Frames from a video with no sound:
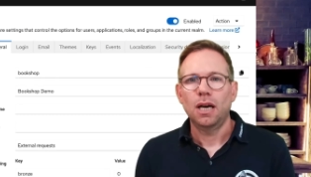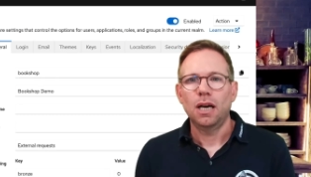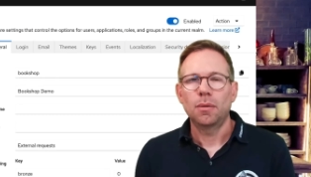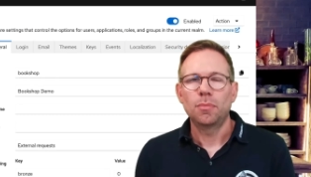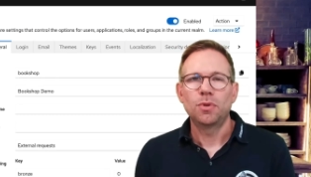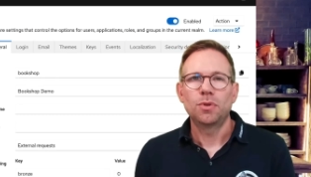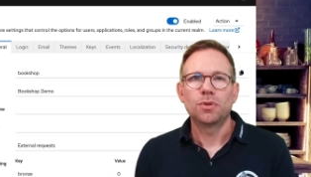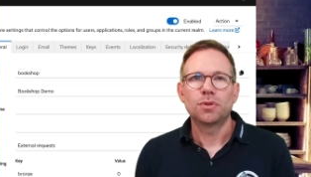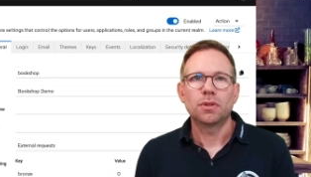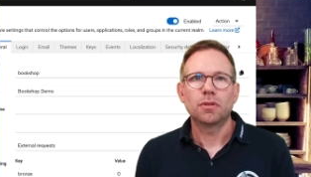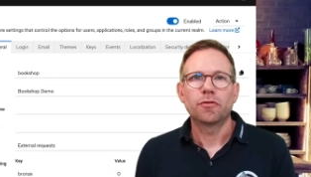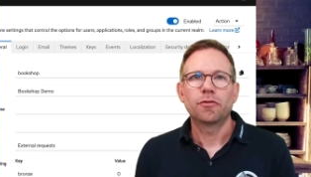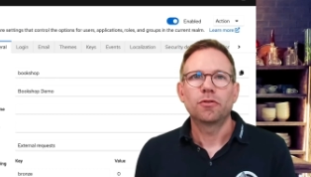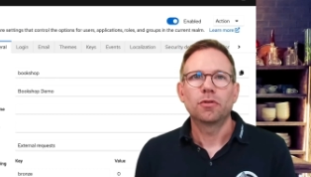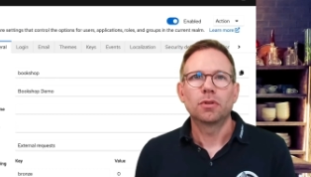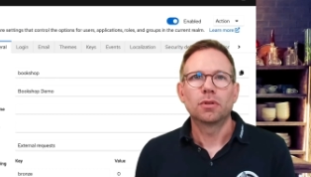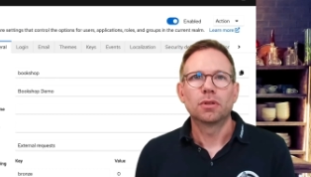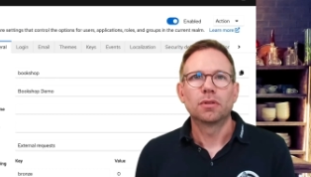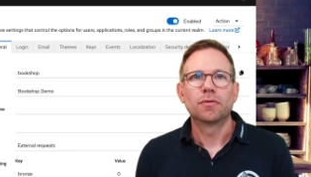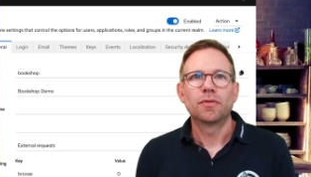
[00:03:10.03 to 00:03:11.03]
I'm using
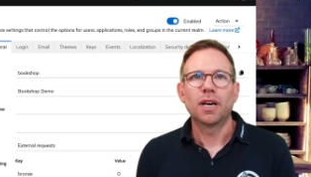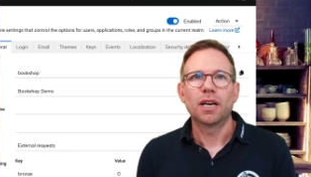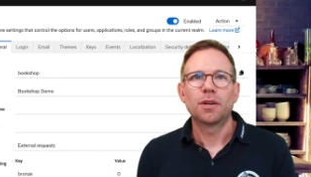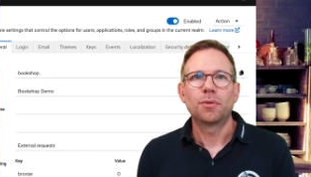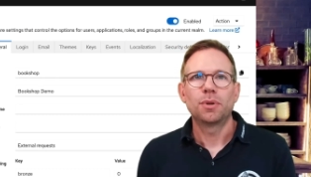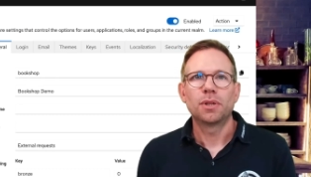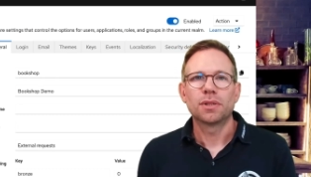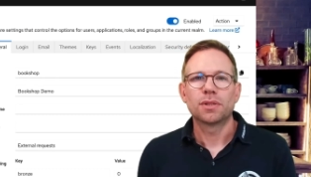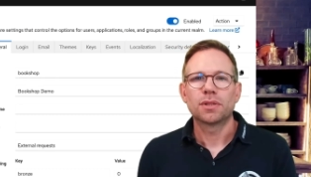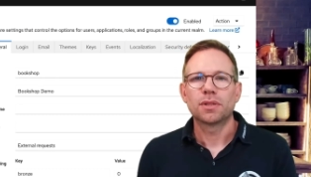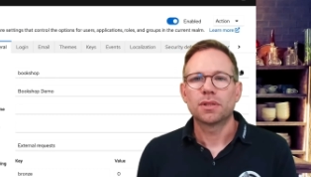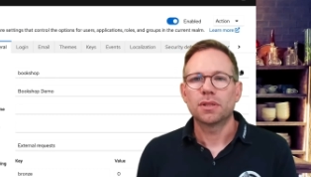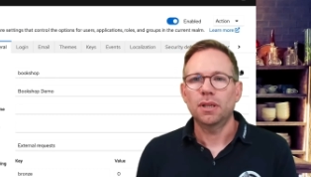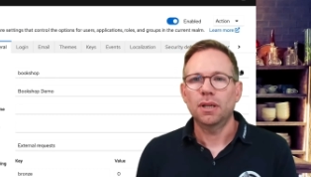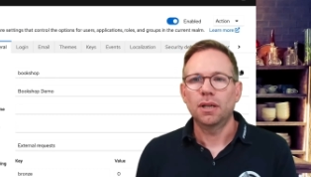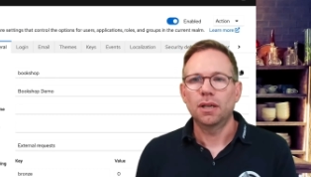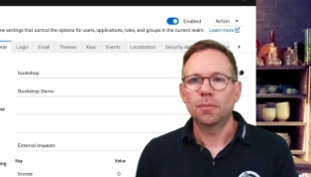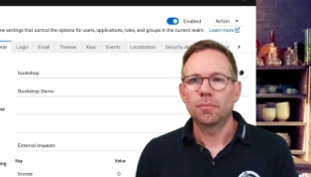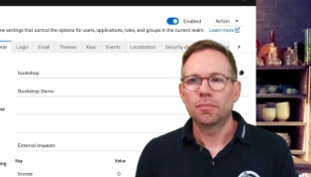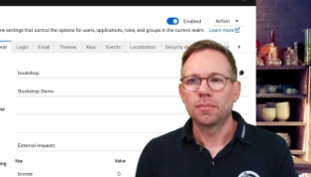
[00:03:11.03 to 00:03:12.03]
for various
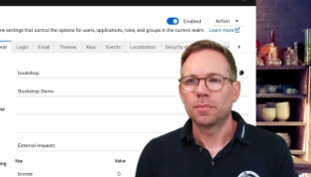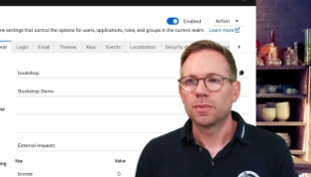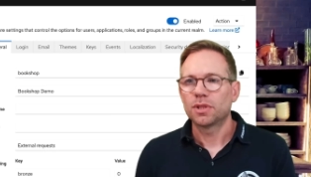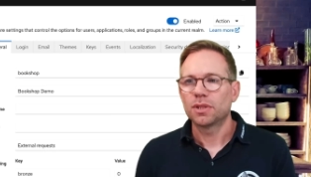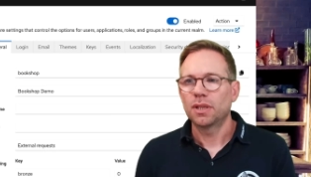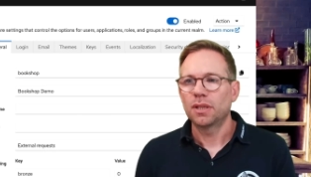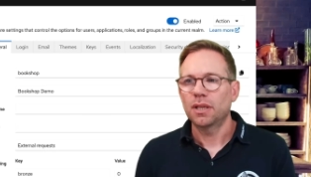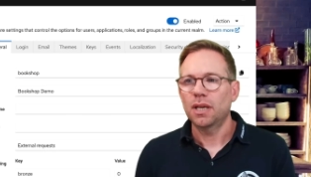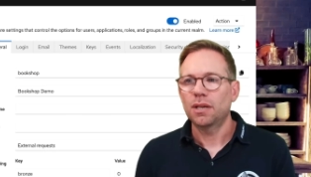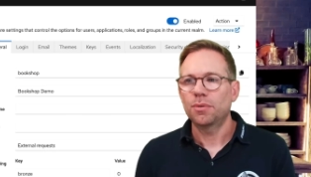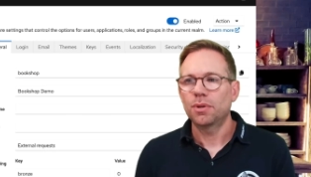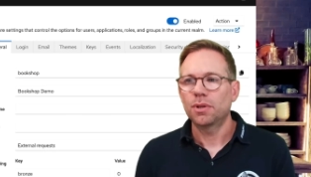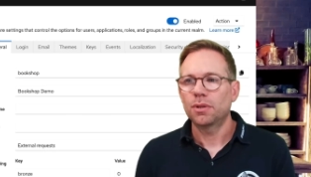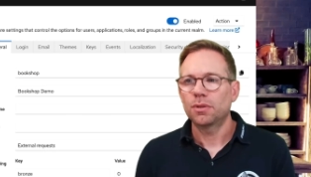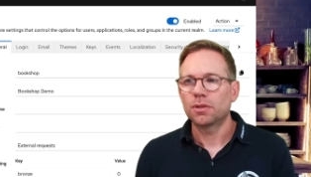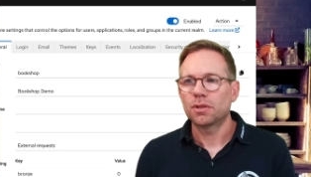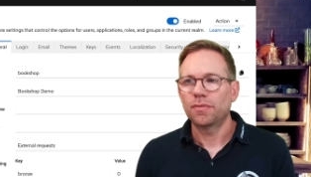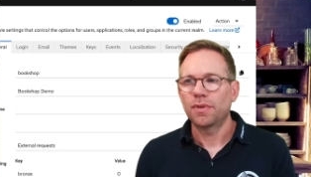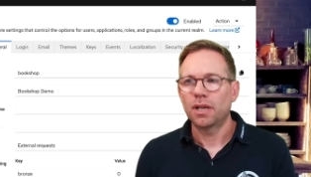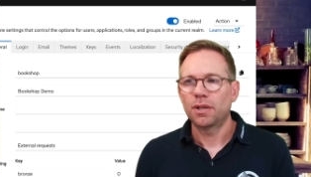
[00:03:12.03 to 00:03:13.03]

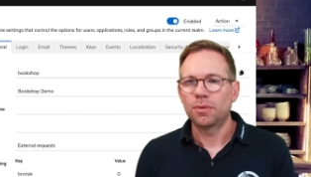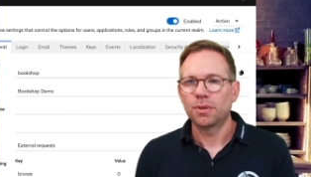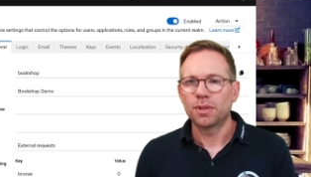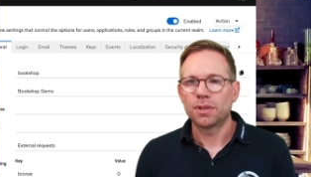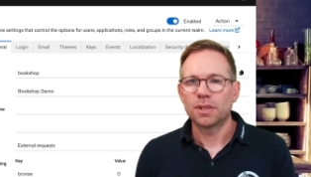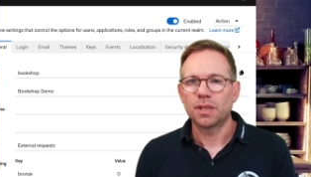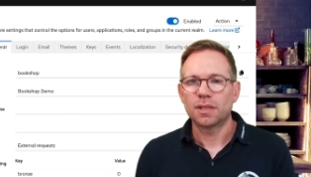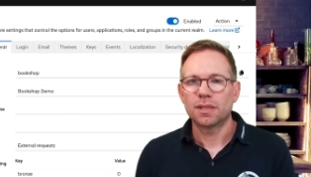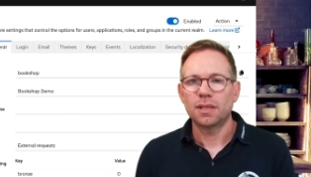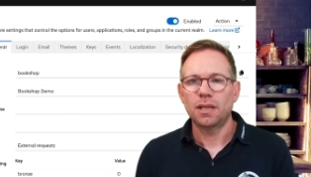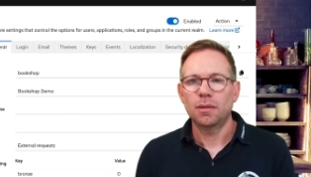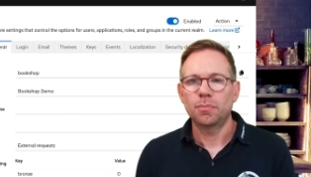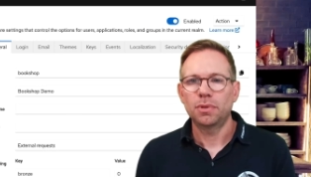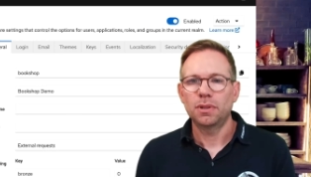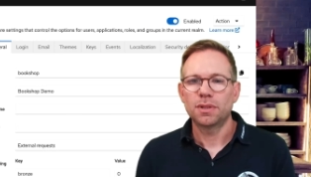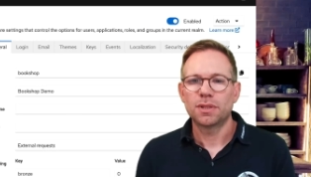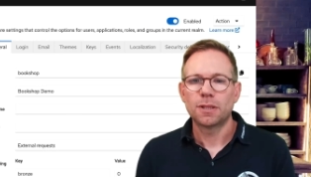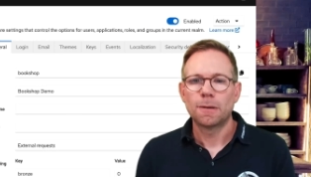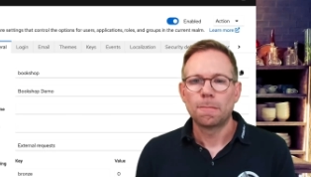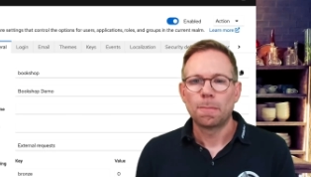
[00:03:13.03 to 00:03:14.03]
scenarios, various
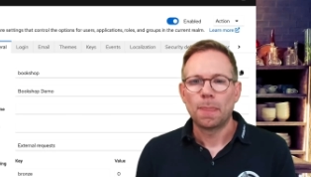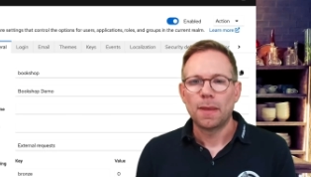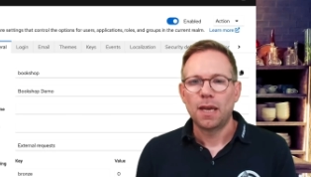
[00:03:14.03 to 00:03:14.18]
examples.